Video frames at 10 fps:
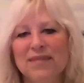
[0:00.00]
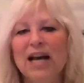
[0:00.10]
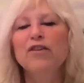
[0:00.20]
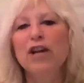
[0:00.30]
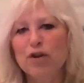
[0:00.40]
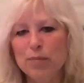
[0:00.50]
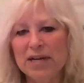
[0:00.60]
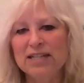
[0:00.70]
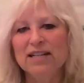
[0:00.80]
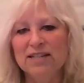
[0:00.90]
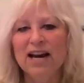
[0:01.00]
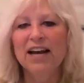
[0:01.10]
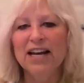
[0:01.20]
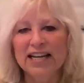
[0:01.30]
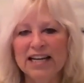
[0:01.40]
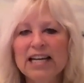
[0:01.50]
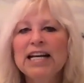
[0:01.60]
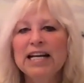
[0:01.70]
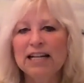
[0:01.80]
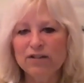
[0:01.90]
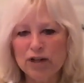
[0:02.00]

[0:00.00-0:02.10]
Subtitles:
I recommend it highly. And